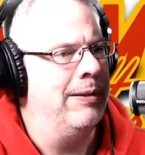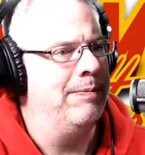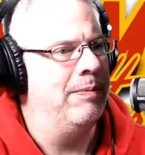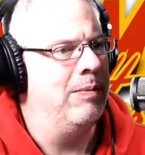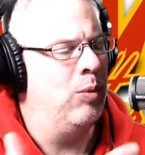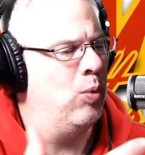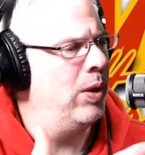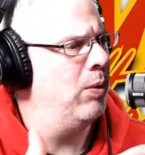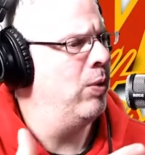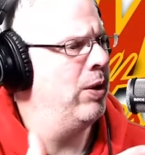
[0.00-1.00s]

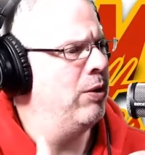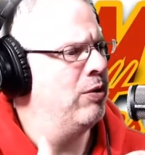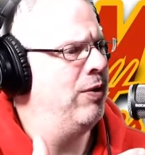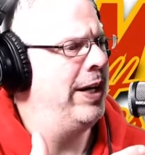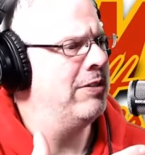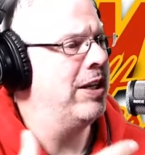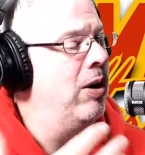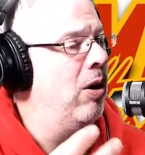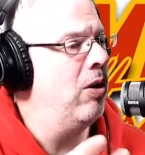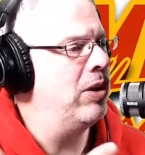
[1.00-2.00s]
will those fans get
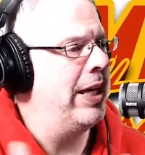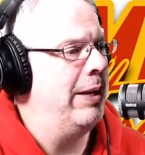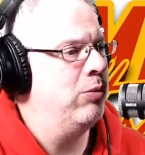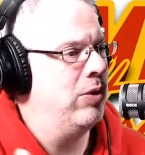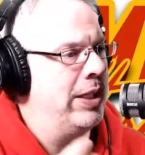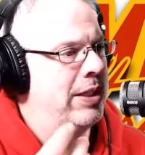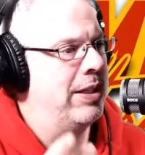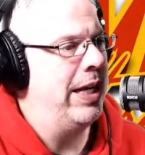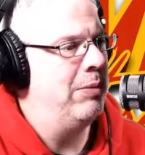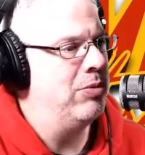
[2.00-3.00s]
all the games? Will they get the
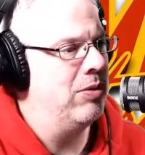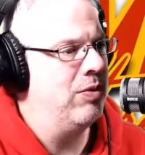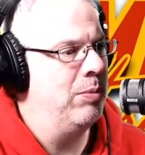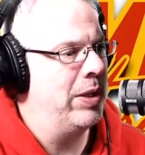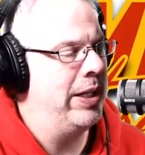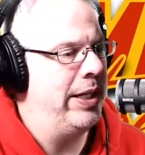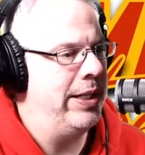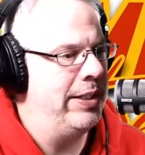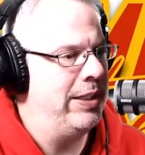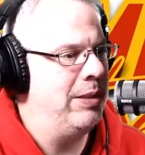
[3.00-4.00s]
games from the
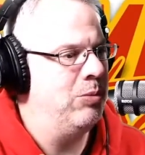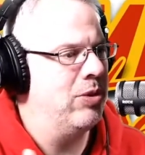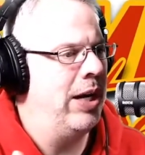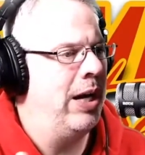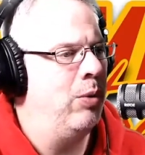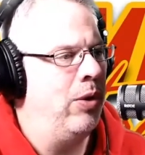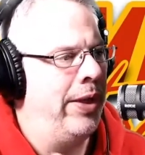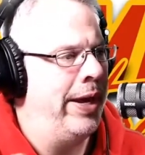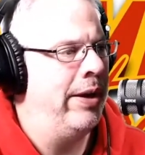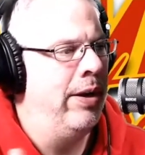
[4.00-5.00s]
Canadian teams? And how will
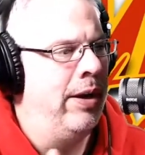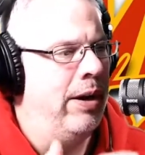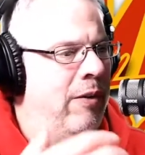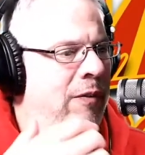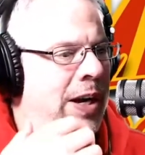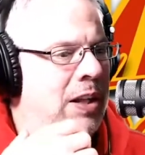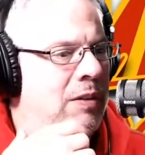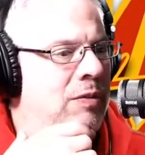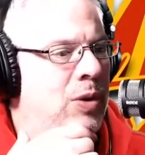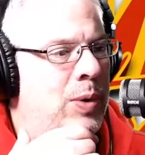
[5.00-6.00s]
that affect the
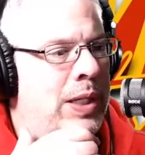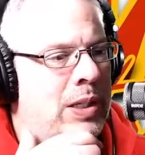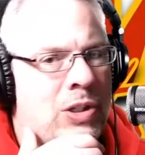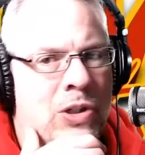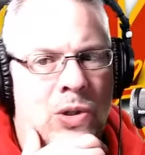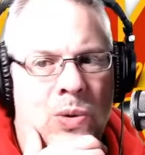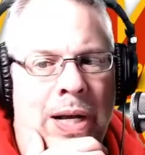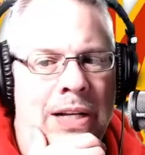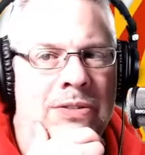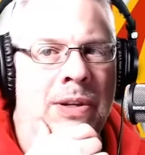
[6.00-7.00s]
viewing in the
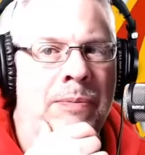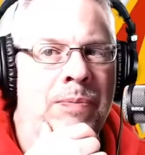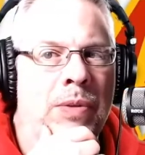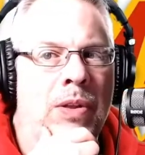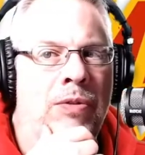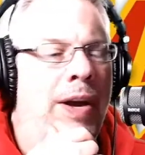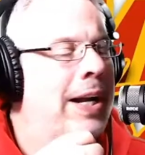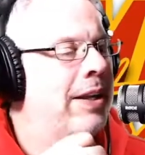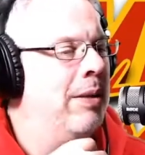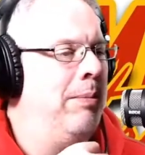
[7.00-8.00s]
U.S.? The fact of
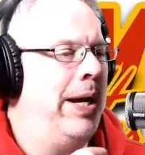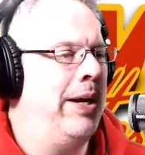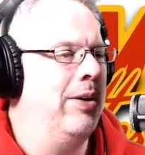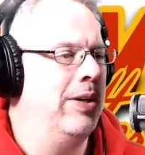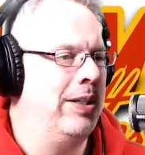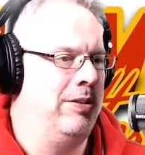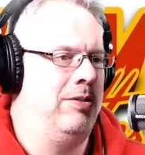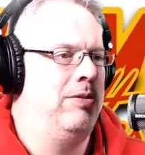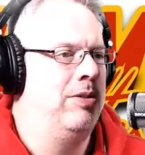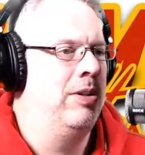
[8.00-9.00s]
the matter
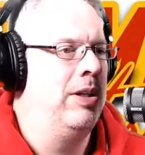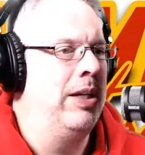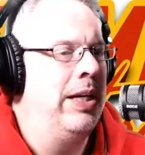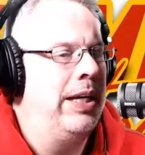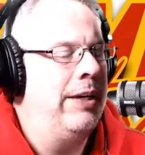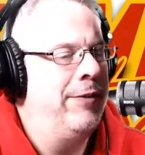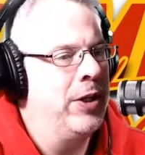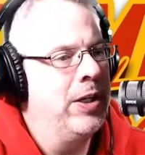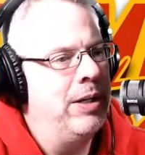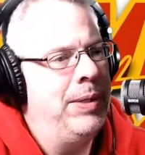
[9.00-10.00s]
is, if you're
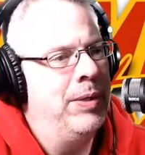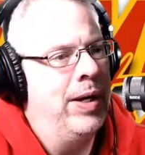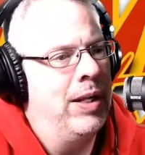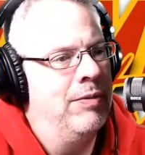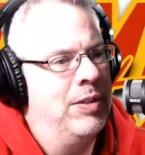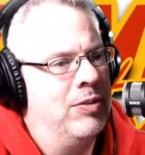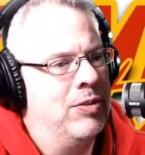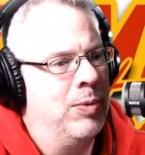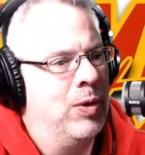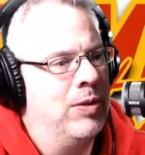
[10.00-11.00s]
going to be relevant in
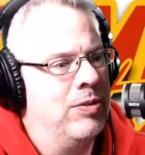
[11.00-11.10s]
sports in the